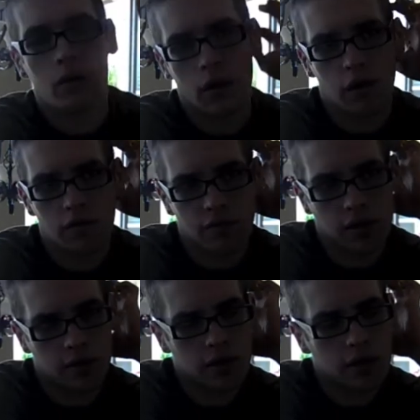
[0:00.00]

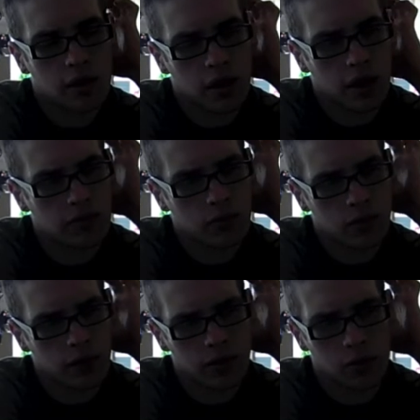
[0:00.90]
I think
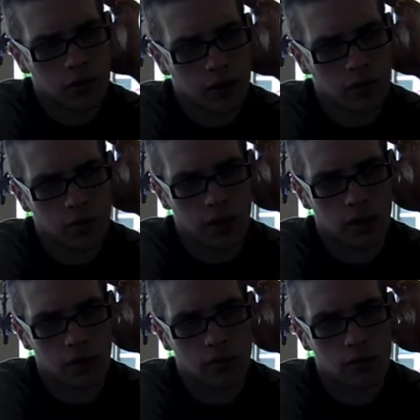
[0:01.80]
after I had to go talk to my
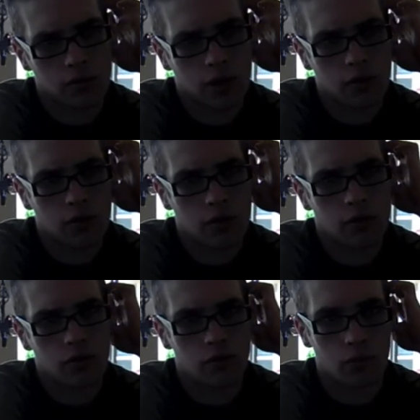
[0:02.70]
liaison
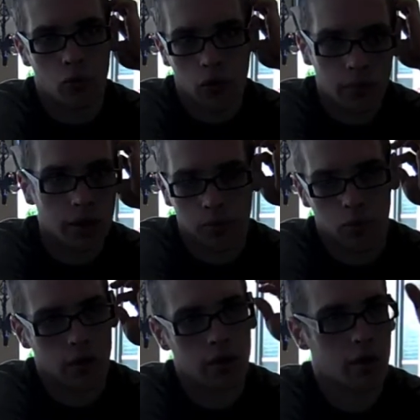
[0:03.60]
dude to do more
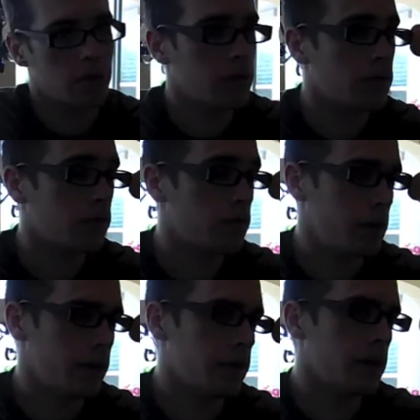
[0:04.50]
paperwork, and then so
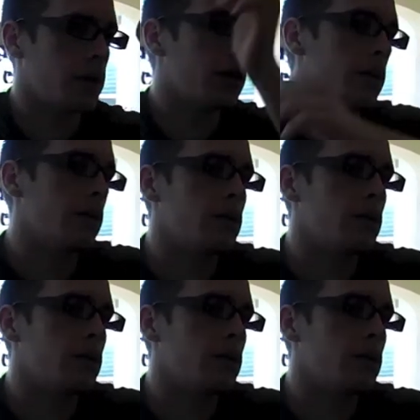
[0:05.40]
finally I